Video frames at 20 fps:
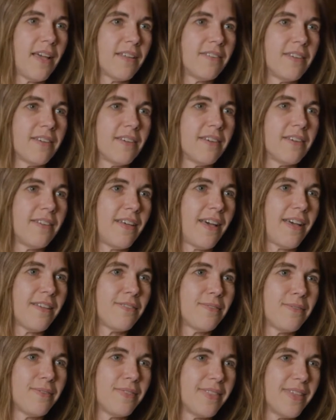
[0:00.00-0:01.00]
I took a
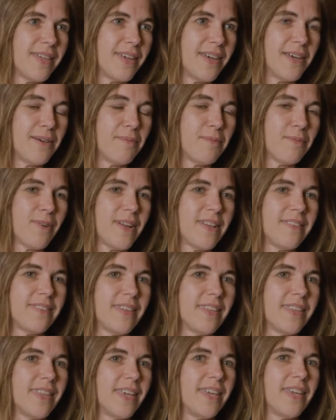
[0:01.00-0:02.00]
class with them
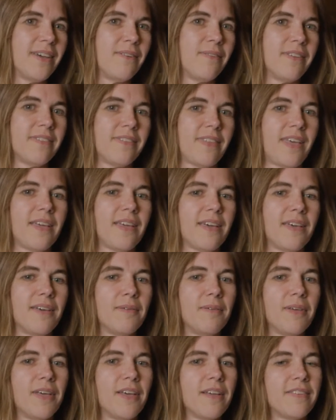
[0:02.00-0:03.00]
recently. It was like
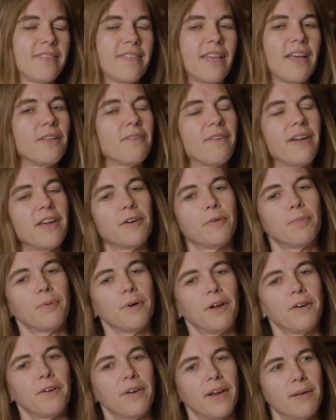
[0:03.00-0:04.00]
a accelerator
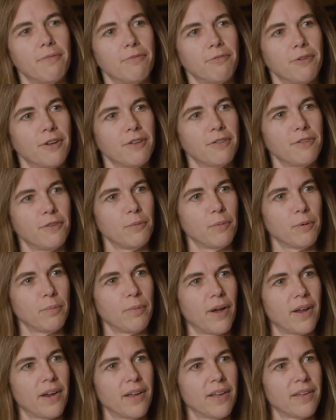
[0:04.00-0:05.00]
program for consumer
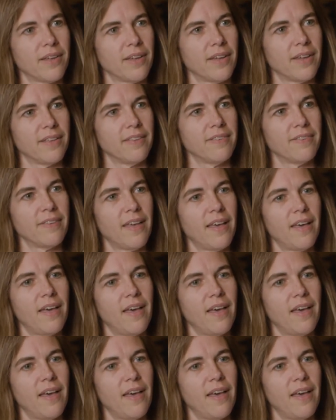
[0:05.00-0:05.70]
product goods.